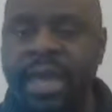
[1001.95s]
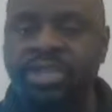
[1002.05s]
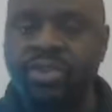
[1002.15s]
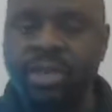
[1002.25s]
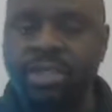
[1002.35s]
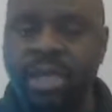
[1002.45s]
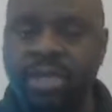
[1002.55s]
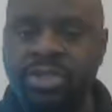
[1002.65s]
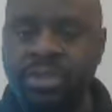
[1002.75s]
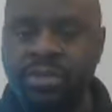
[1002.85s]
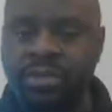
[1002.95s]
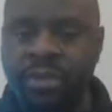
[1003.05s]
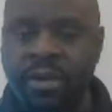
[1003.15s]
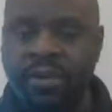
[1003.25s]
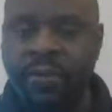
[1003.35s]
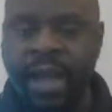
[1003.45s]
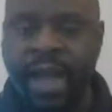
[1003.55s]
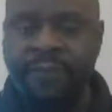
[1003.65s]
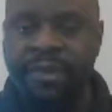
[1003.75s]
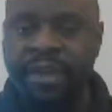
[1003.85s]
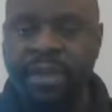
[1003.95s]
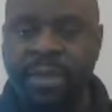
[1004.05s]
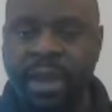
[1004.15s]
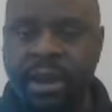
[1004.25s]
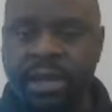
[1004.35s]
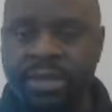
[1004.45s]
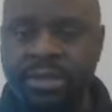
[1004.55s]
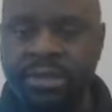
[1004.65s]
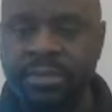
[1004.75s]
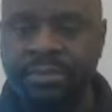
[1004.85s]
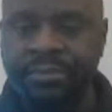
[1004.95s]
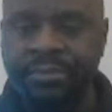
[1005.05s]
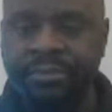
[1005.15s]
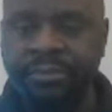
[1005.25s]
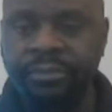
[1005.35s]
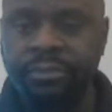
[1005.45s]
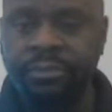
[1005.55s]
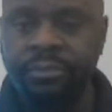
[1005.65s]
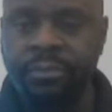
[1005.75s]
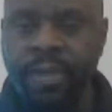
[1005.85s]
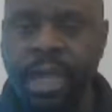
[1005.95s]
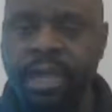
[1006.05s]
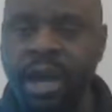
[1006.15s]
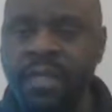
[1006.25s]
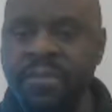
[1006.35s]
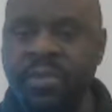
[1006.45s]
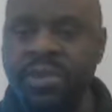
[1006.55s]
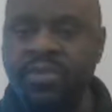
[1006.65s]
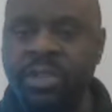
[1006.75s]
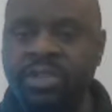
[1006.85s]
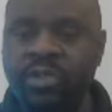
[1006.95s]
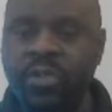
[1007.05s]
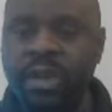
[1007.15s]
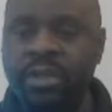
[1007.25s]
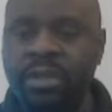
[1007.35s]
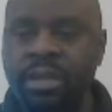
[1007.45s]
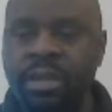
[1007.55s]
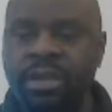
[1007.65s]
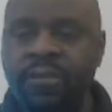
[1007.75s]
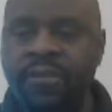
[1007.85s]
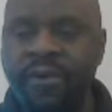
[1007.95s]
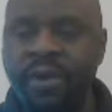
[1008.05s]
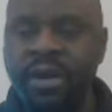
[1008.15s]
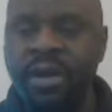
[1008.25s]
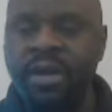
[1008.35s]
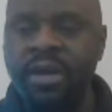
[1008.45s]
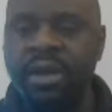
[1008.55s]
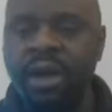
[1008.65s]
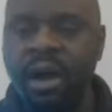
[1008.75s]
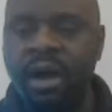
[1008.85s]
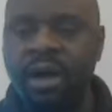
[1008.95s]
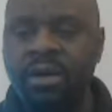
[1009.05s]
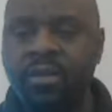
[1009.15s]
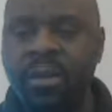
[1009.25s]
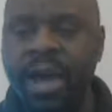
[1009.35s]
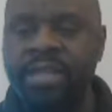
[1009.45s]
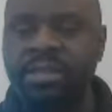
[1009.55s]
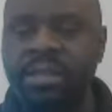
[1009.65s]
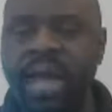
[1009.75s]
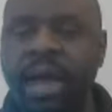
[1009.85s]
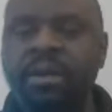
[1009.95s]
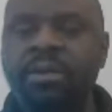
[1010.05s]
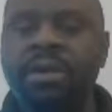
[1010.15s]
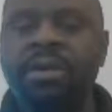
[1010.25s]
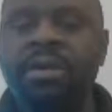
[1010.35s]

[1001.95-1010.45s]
King had to attend a school for African Americans, and the other boys went to one for whites.